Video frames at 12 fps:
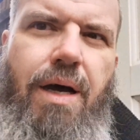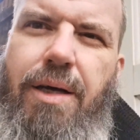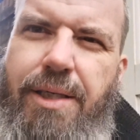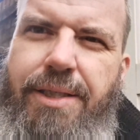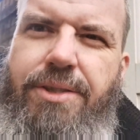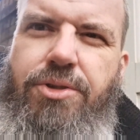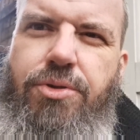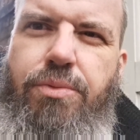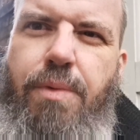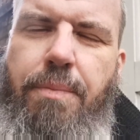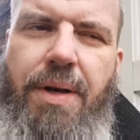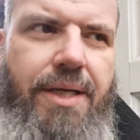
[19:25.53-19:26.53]
I need to do
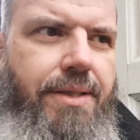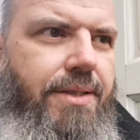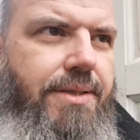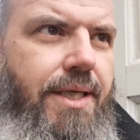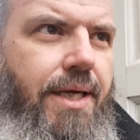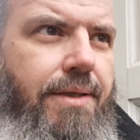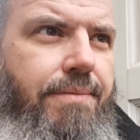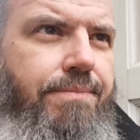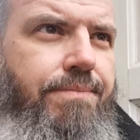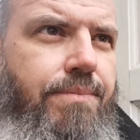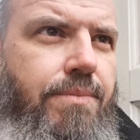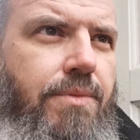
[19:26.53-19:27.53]
my planters again.
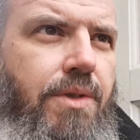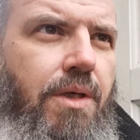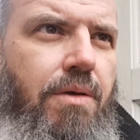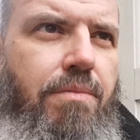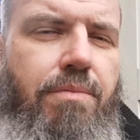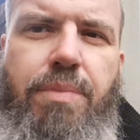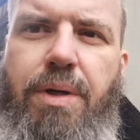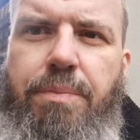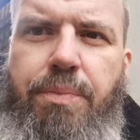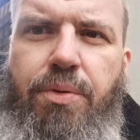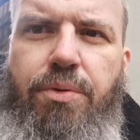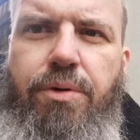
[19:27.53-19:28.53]
Bit
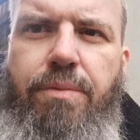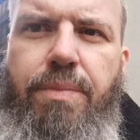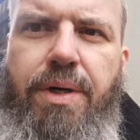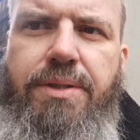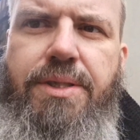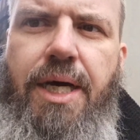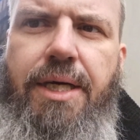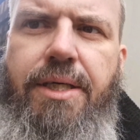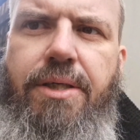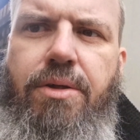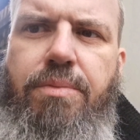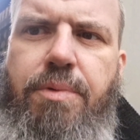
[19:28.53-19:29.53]
of pruning, bit of
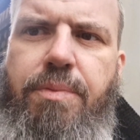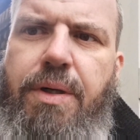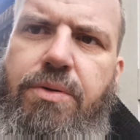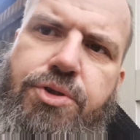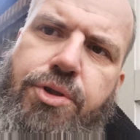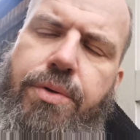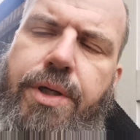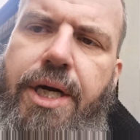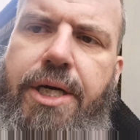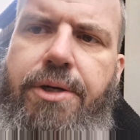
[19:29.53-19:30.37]
tidying up, but I'll show you